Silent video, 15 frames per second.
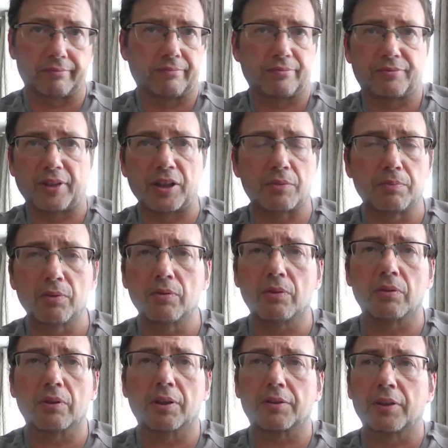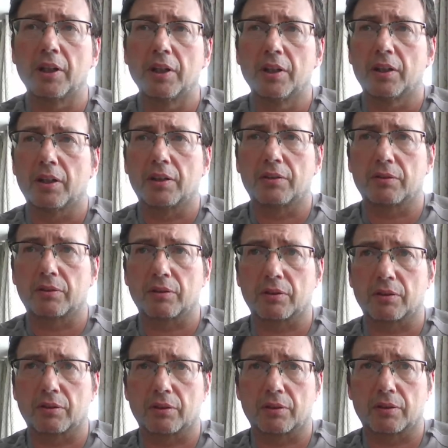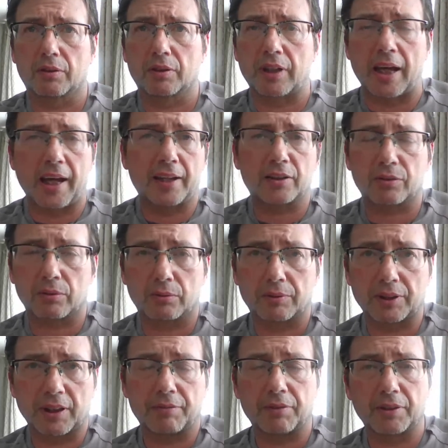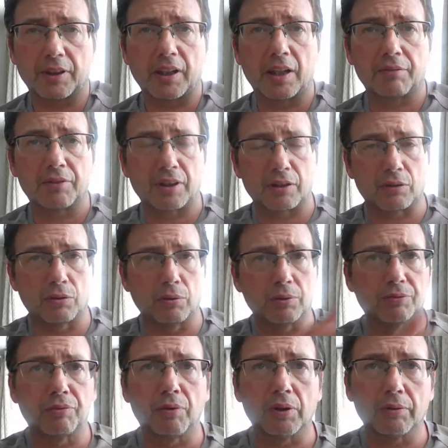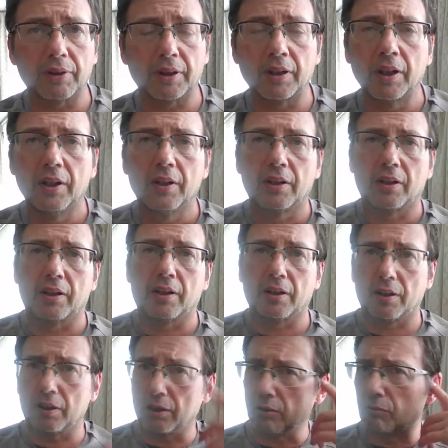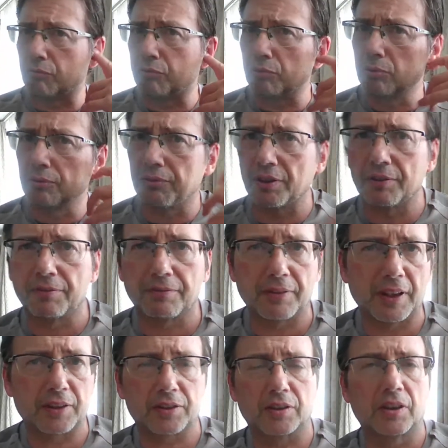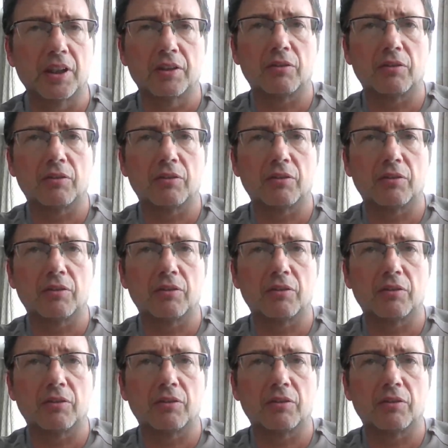Facebook or at X or whatever. They have their cult following. Wolf invested.